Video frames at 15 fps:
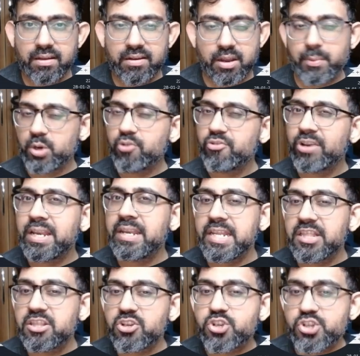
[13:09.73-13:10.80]
Now we don't really
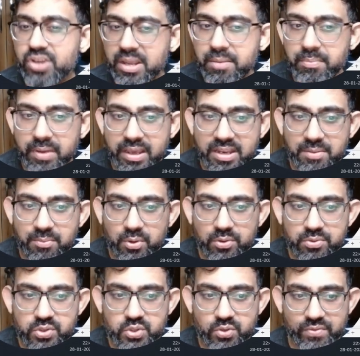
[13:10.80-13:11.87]
need the shape
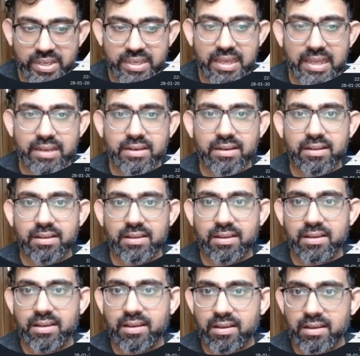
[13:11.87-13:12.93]
anymore, so we can
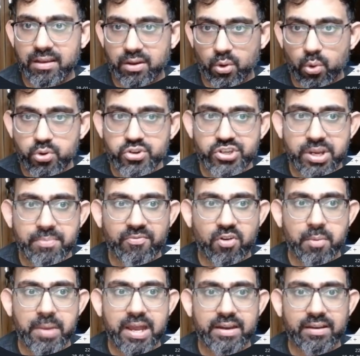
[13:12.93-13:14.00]
go to shape
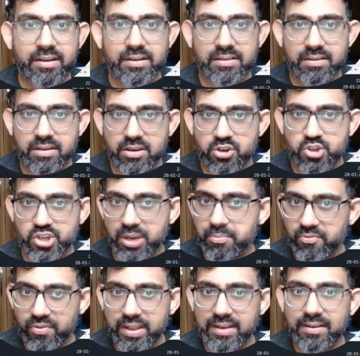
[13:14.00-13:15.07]
format, shape
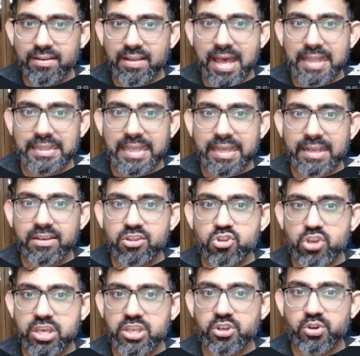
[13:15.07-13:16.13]
fill, and then
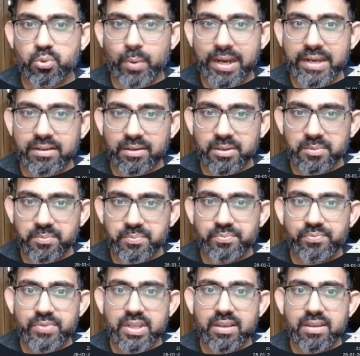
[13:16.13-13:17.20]
change it to white color.
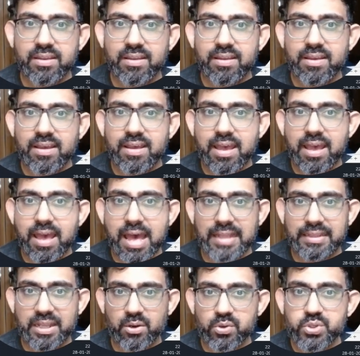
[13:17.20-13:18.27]

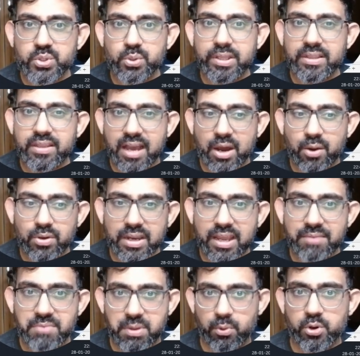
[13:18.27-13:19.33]
And then also in the
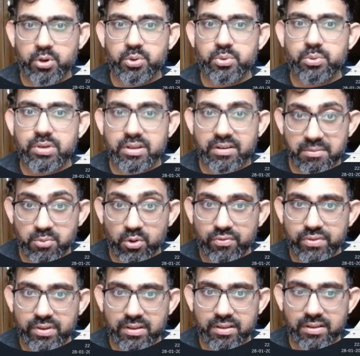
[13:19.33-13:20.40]
outline, we want to
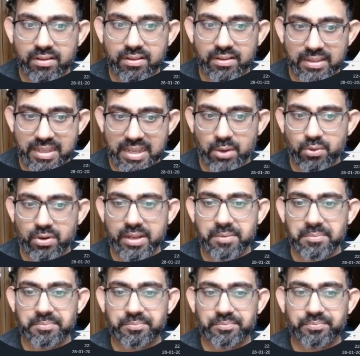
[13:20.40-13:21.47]
remove the outline.